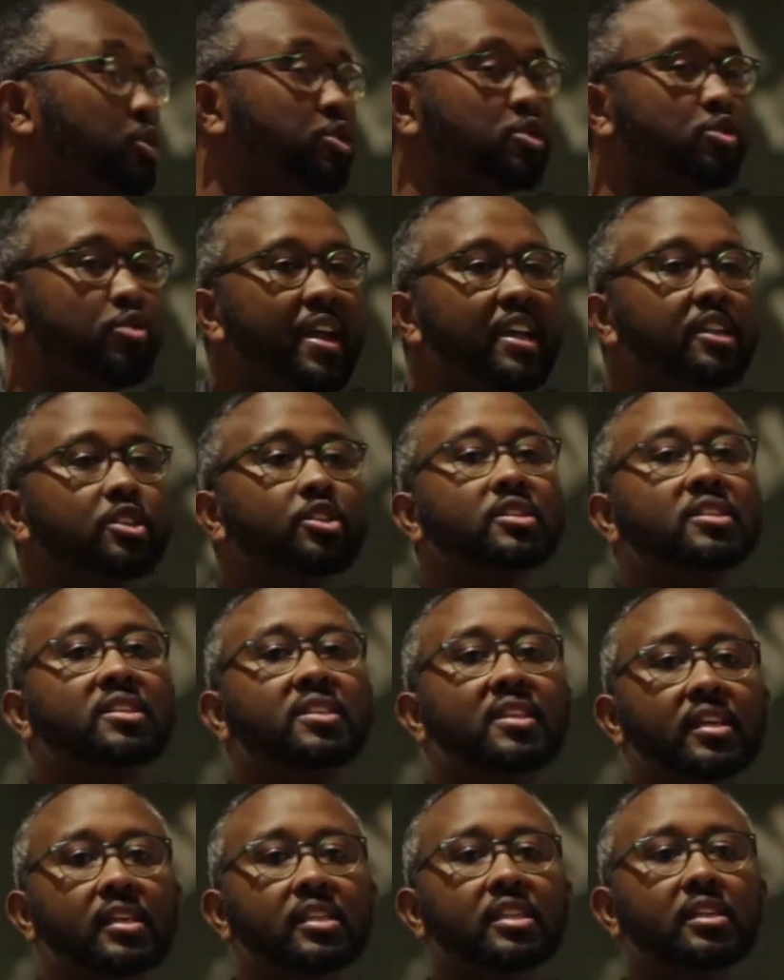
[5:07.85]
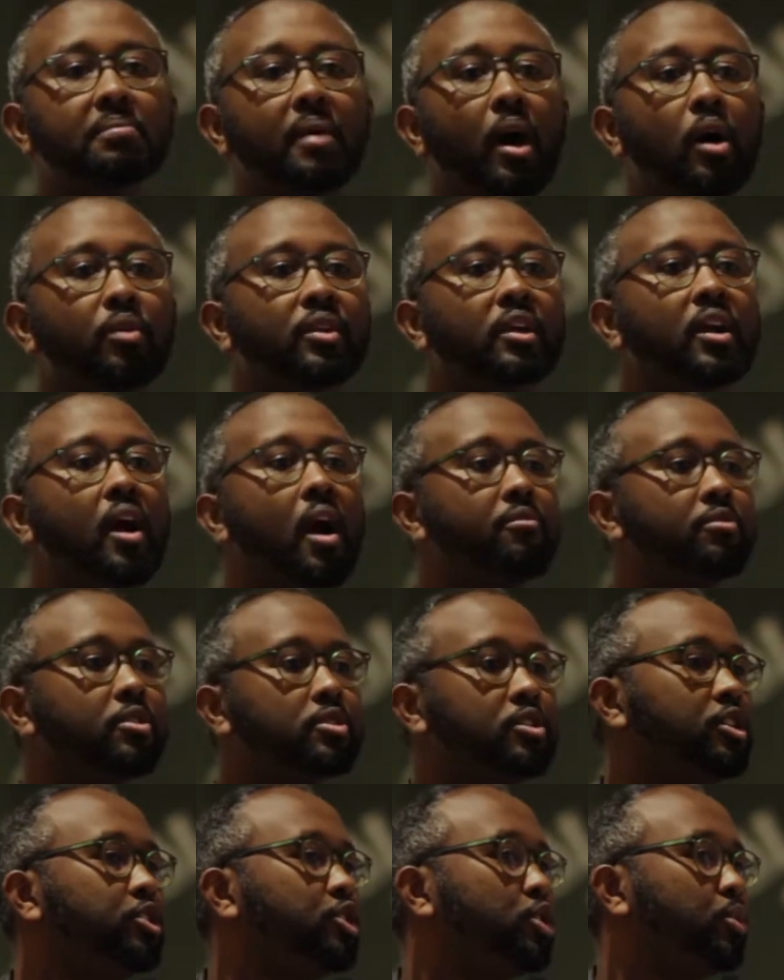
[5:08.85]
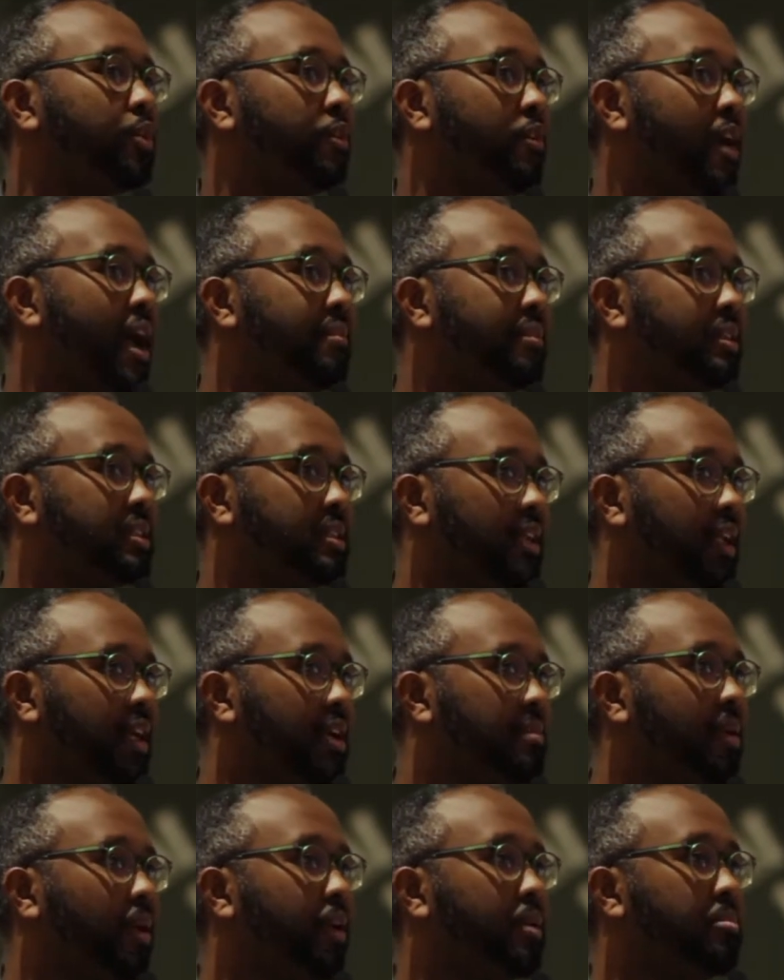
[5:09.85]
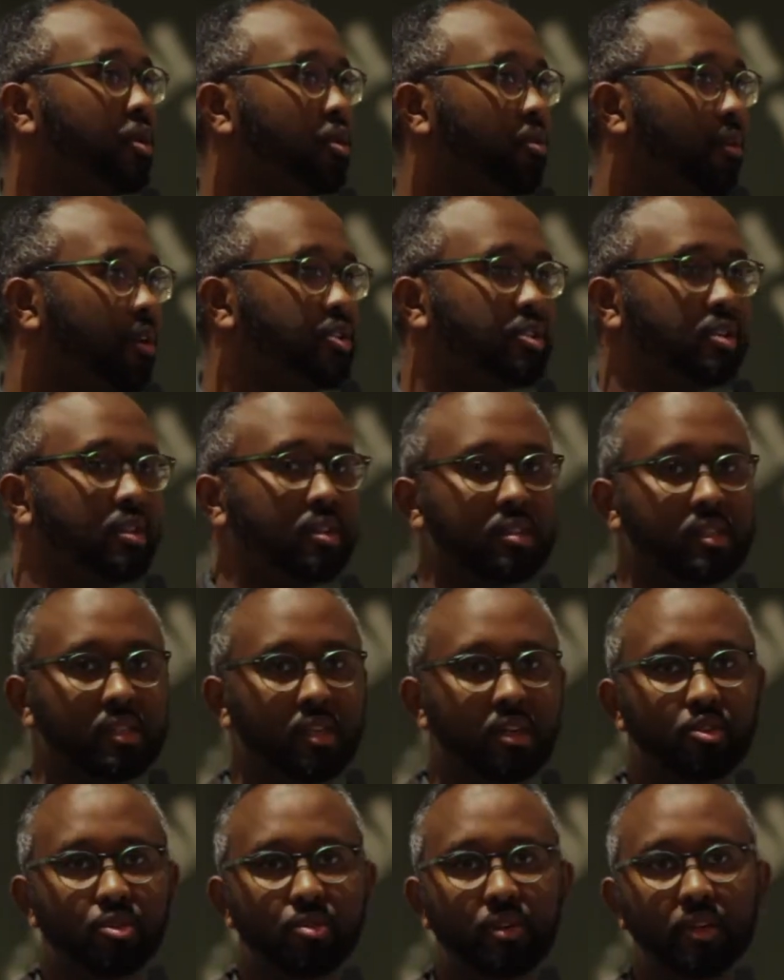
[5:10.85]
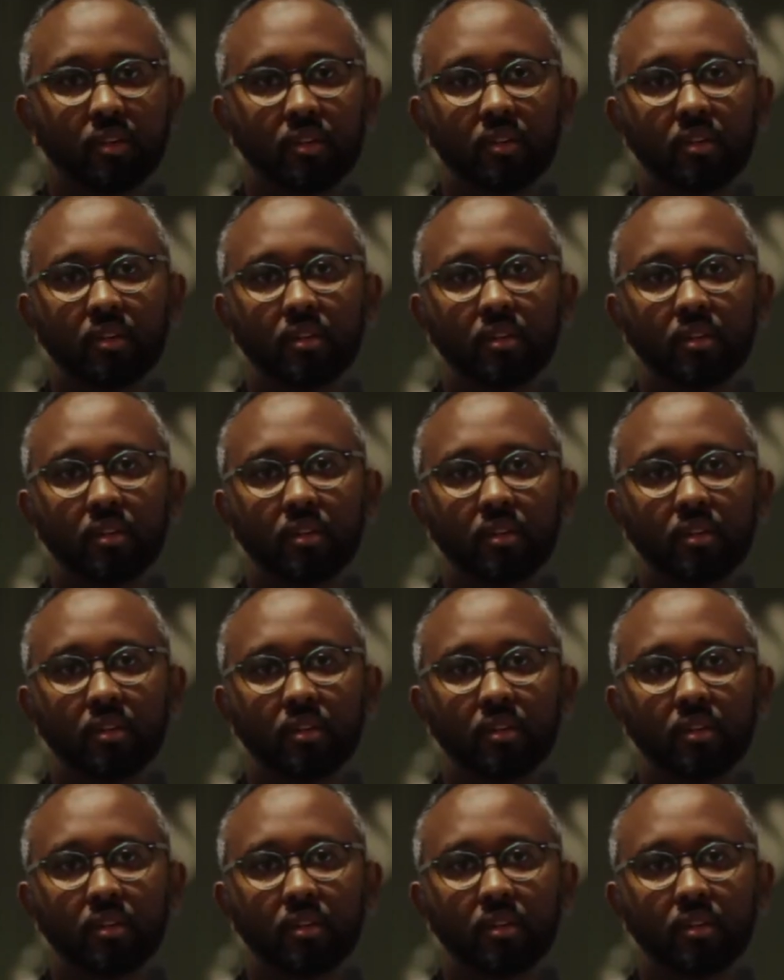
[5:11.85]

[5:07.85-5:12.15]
most strangest things about the conversation we were having today about immigration in this country.